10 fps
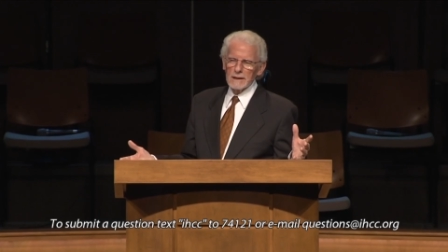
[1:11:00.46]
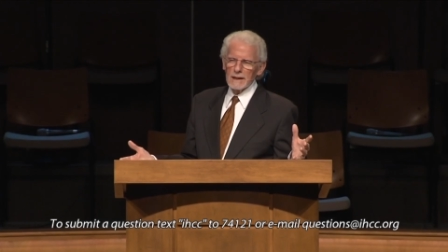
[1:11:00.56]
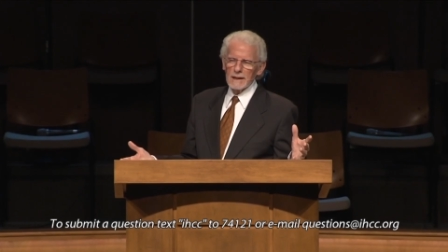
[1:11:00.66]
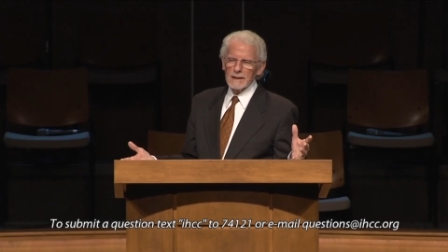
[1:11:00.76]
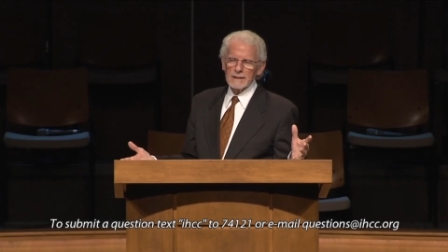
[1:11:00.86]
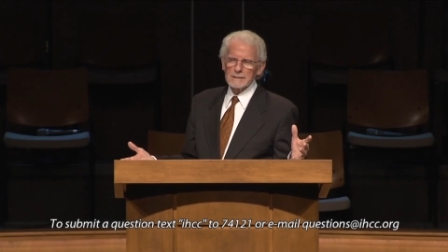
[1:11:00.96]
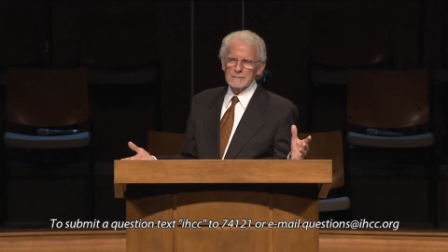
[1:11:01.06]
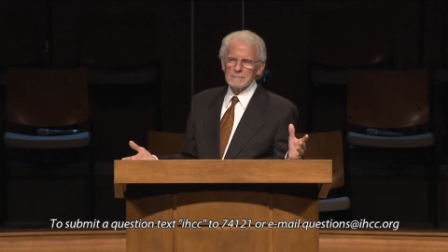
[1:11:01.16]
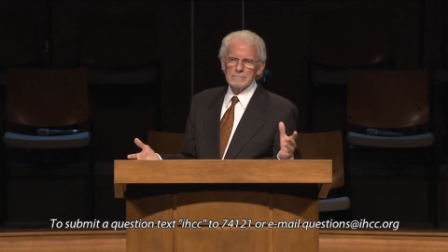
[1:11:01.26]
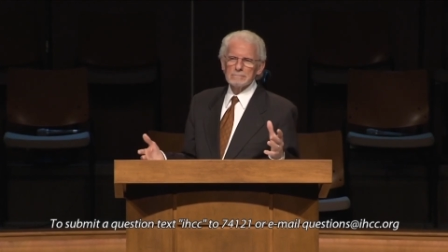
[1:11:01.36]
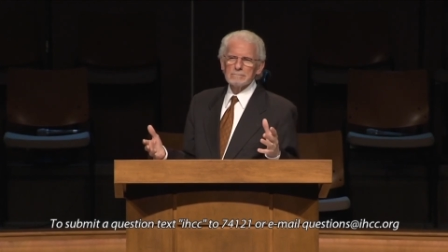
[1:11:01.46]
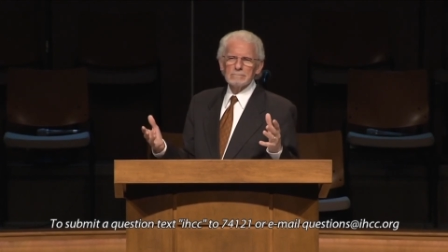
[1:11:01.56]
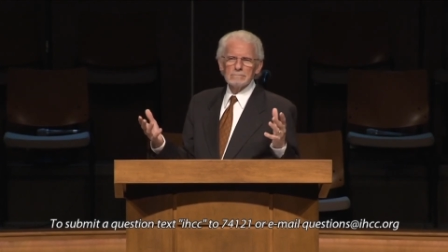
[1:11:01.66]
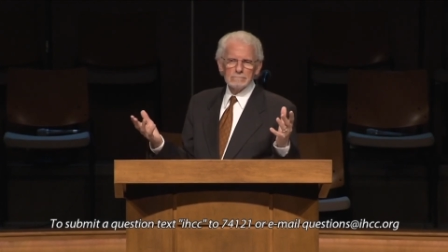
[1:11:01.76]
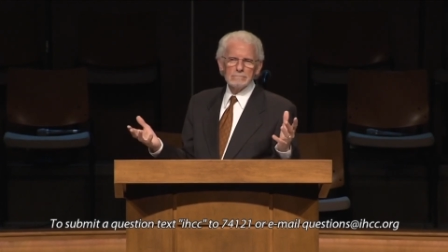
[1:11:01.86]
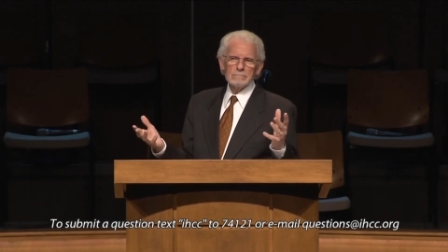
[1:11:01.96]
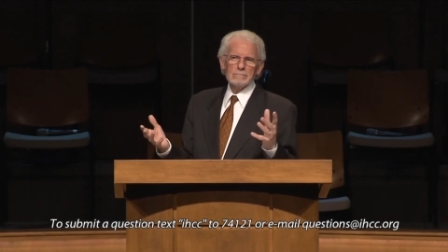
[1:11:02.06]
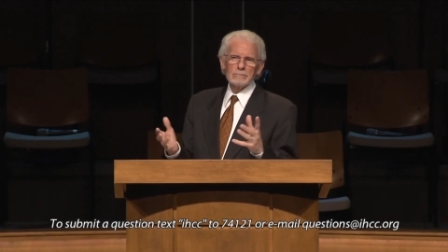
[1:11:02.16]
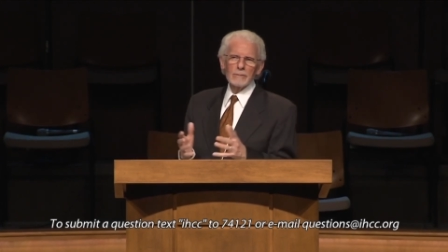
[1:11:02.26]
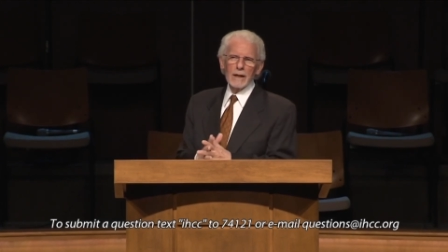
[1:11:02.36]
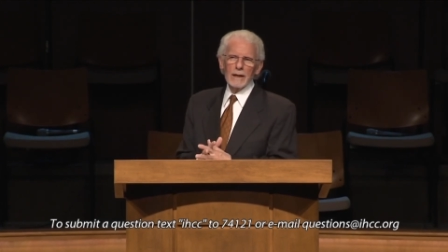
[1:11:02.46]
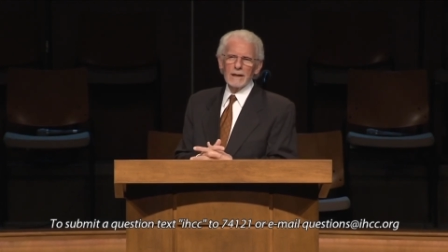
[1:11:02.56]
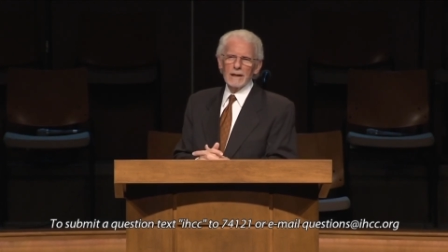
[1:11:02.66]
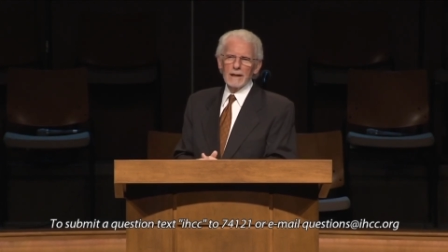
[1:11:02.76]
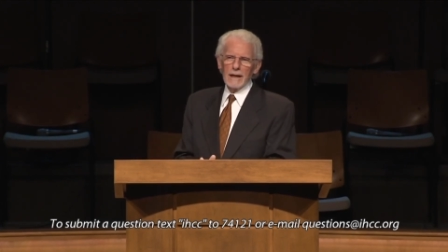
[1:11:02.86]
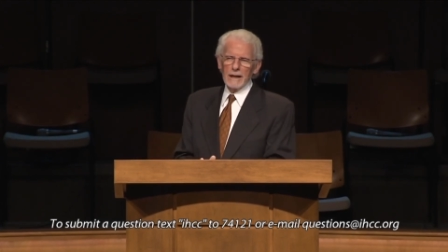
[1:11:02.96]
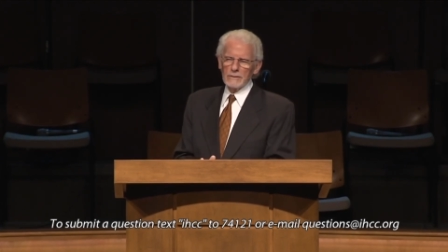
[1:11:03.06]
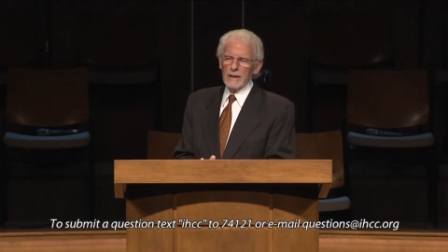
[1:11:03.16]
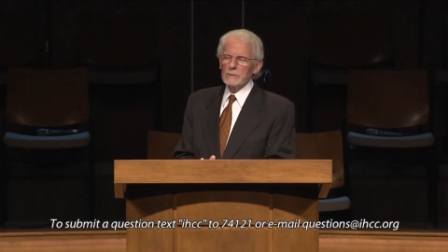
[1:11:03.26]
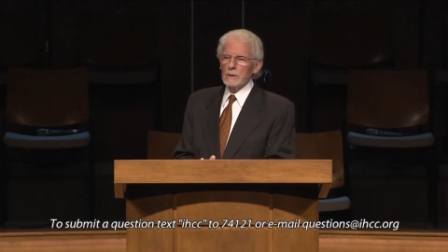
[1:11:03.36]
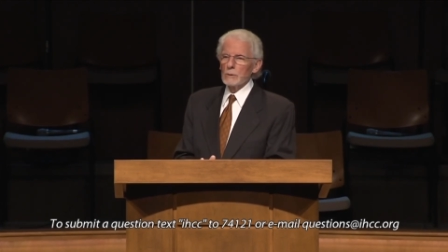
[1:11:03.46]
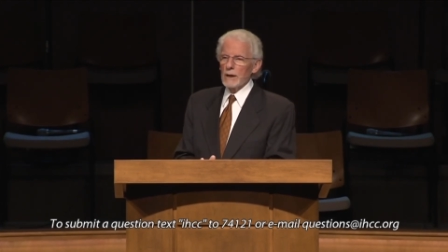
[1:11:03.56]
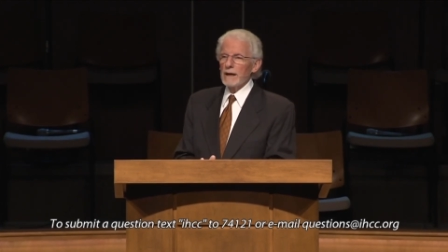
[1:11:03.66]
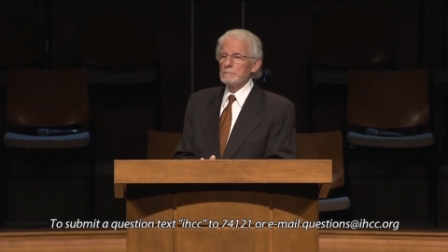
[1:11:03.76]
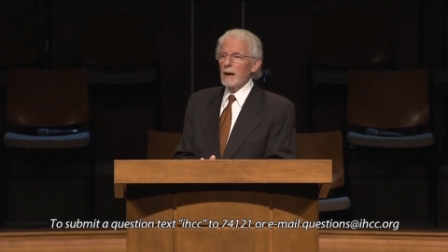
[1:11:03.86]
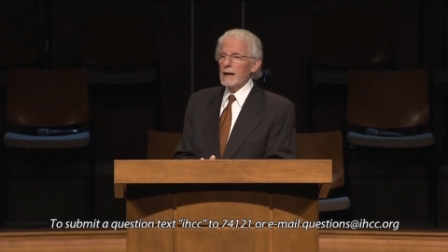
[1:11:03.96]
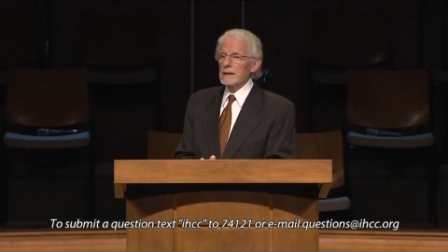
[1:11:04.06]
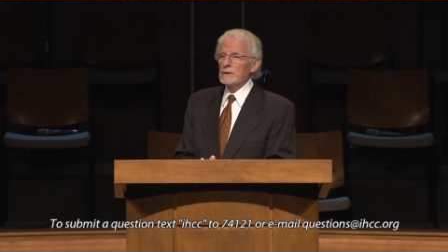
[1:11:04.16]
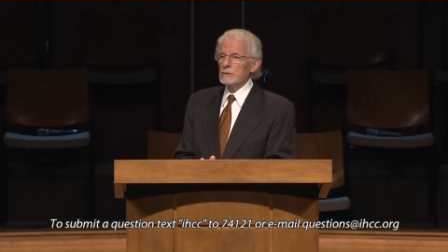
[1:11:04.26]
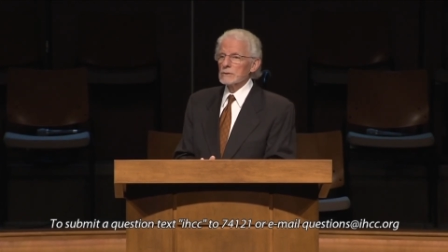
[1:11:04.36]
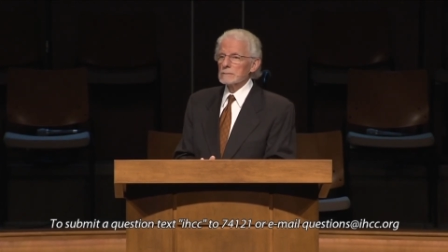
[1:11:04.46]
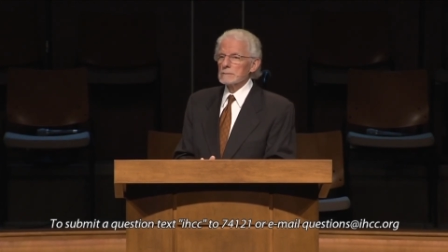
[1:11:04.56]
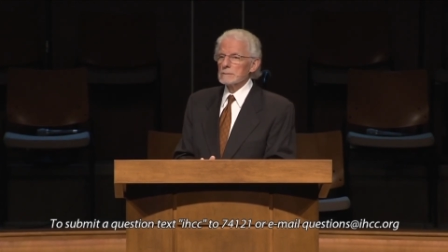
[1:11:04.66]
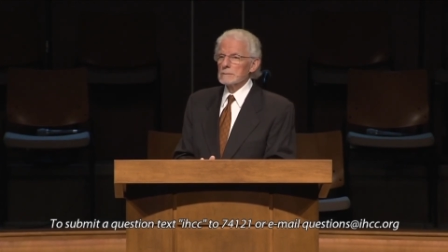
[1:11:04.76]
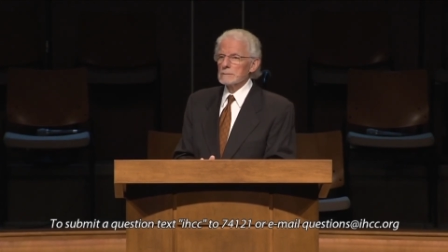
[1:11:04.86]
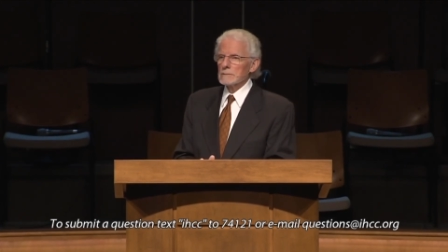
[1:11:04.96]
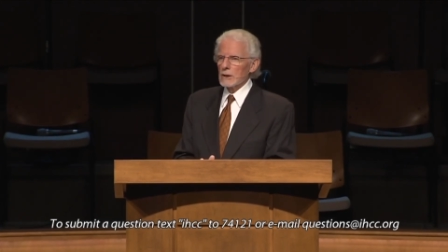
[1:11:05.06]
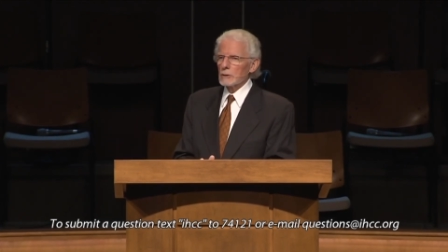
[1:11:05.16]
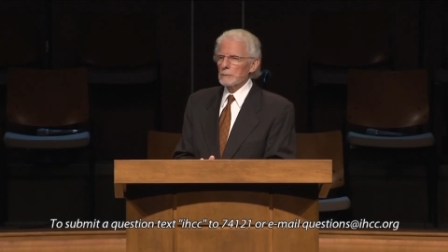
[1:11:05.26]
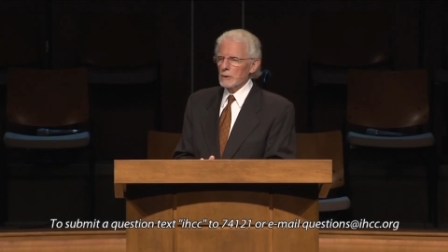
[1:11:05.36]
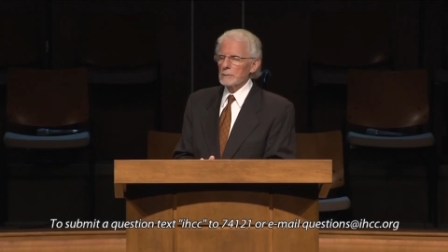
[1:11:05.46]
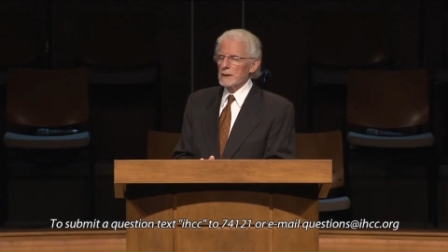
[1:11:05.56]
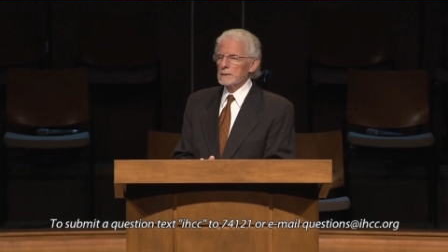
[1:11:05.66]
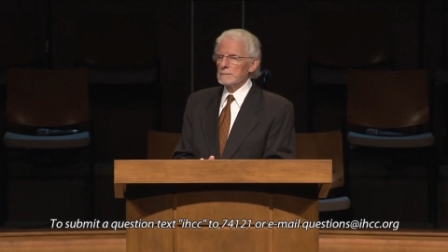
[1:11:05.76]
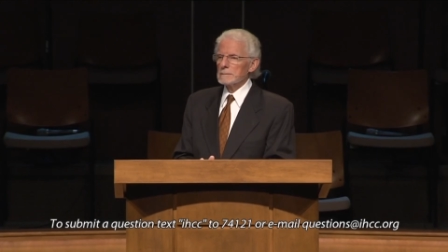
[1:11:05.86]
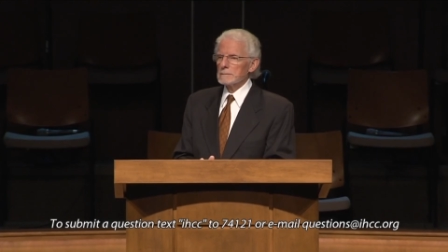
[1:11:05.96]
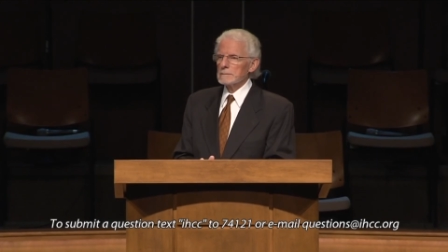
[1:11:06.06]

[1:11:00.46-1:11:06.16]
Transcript: Um, and then we will have bodies that are permanent,